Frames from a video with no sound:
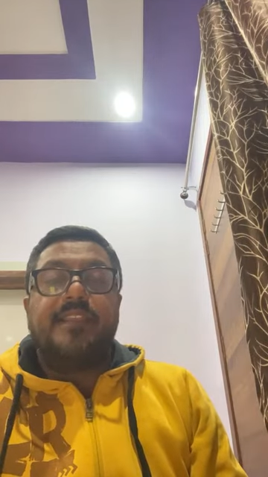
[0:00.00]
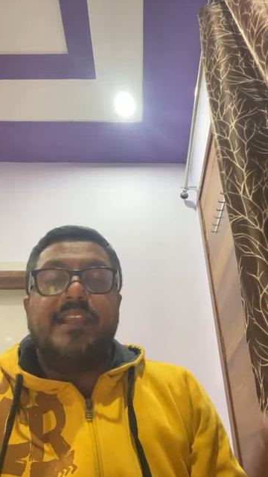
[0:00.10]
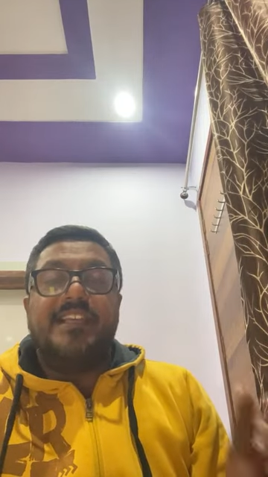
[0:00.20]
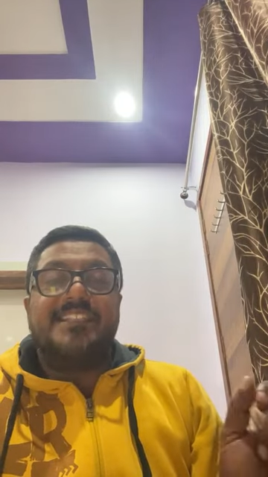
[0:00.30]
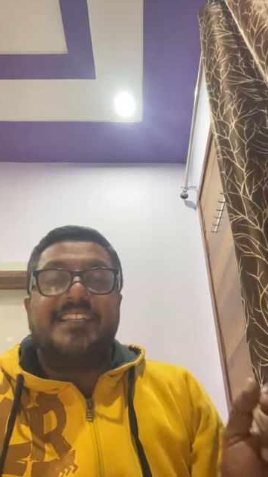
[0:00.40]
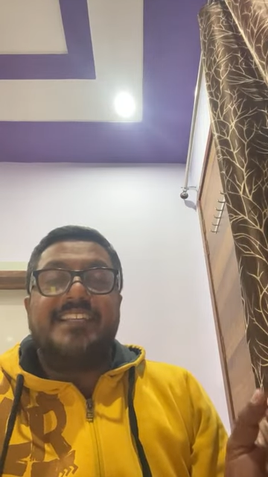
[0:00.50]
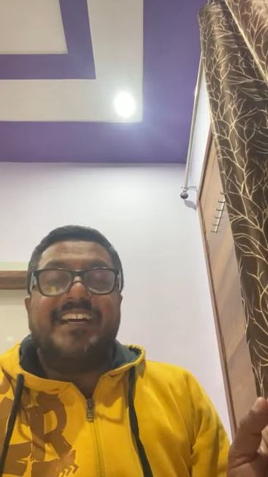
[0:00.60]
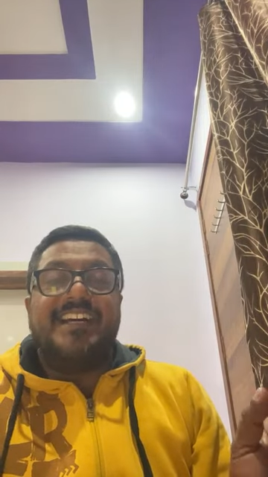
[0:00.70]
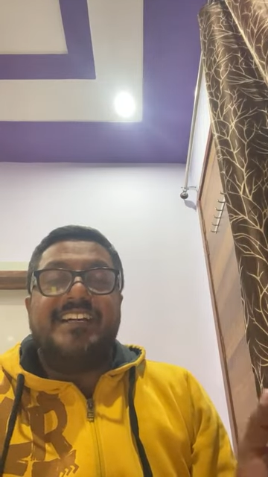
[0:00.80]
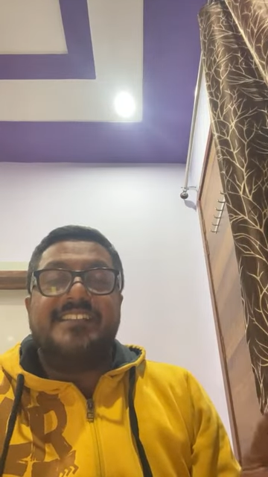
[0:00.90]
lesson.
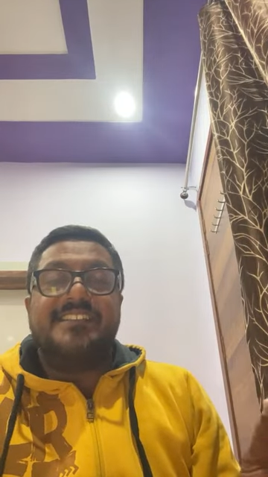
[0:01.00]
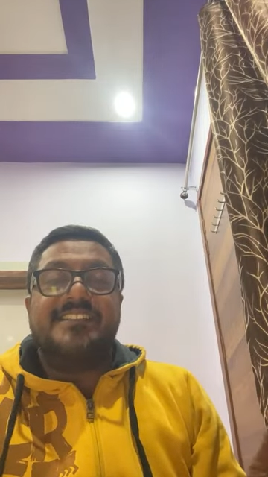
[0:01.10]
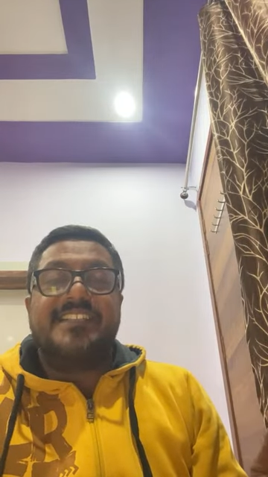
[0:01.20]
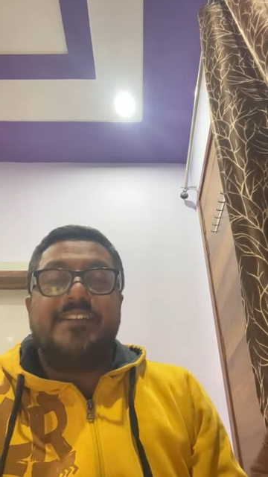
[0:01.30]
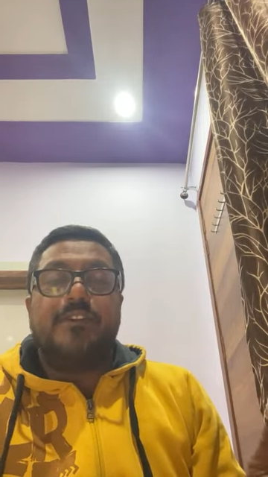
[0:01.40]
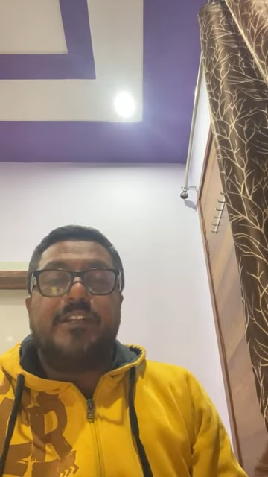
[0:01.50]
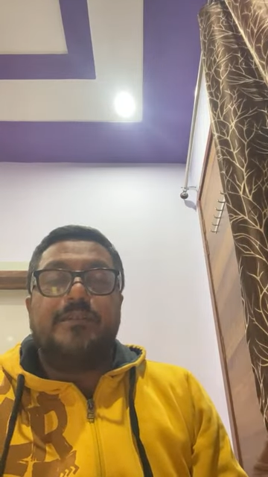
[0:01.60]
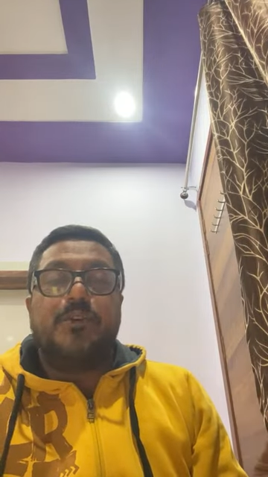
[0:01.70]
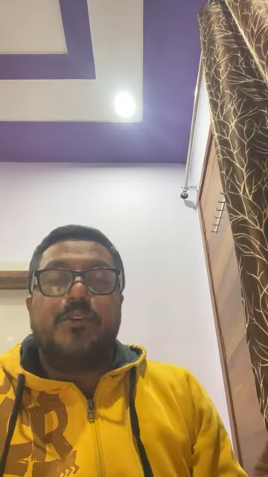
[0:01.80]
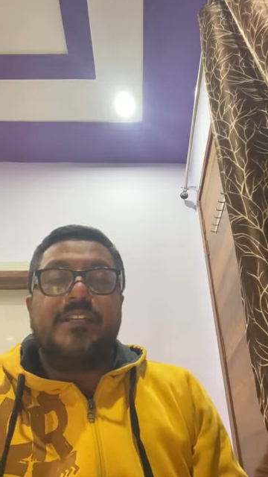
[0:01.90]
Yeah, I can sing. What
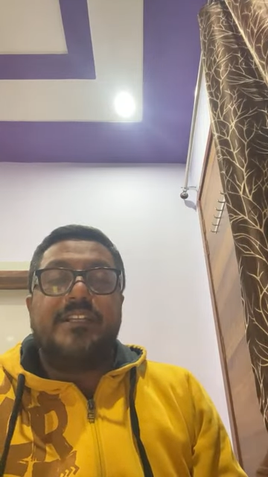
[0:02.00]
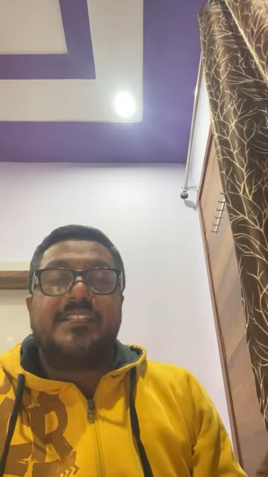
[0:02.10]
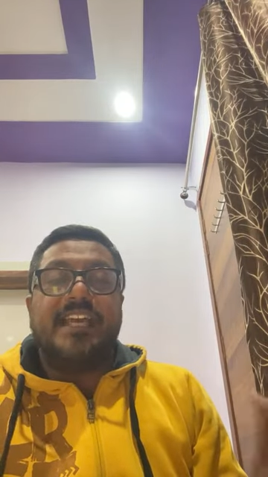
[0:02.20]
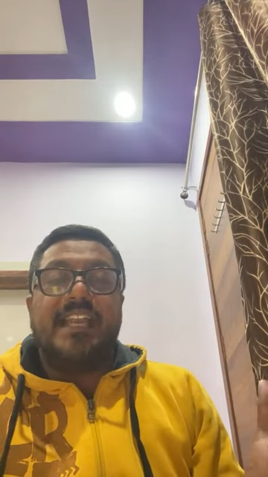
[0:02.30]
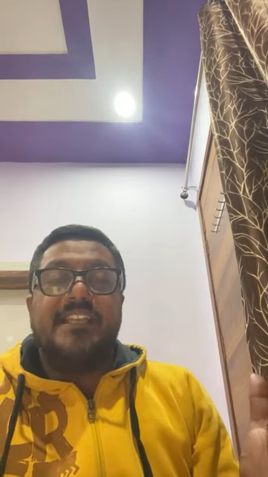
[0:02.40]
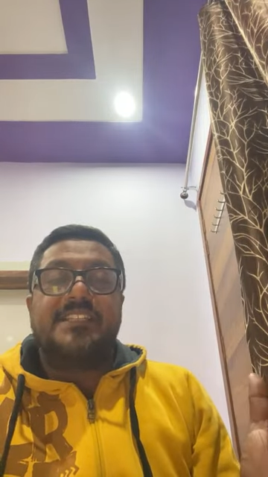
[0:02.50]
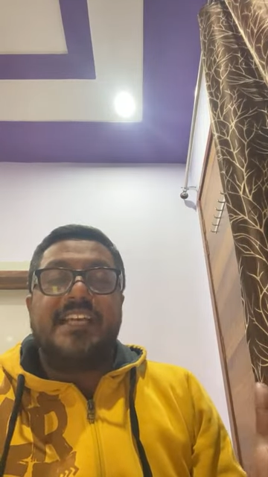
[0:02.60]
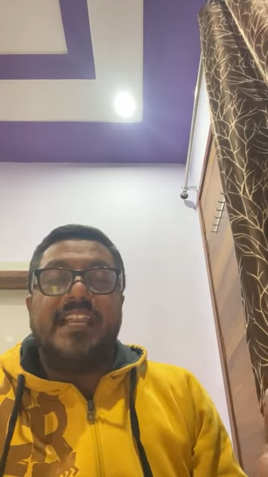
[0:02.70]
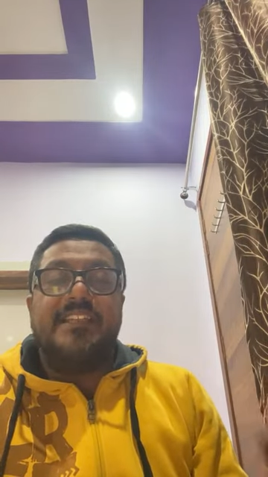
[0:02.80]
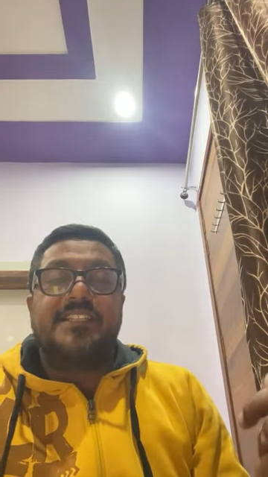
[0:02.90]
about its silence
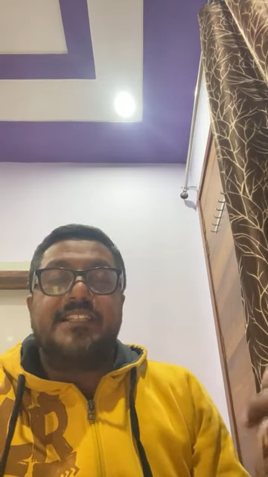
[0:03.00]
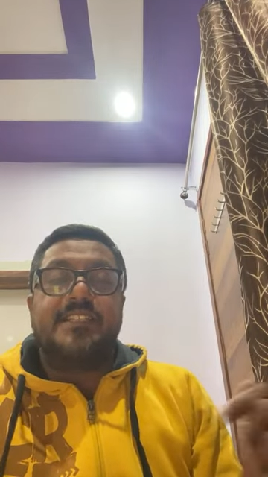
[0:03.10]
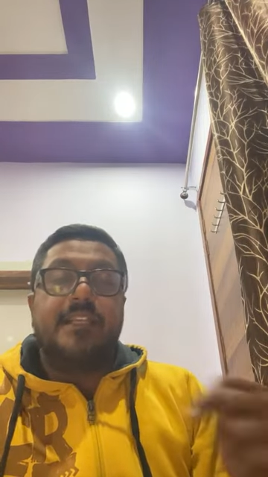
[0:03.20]
silences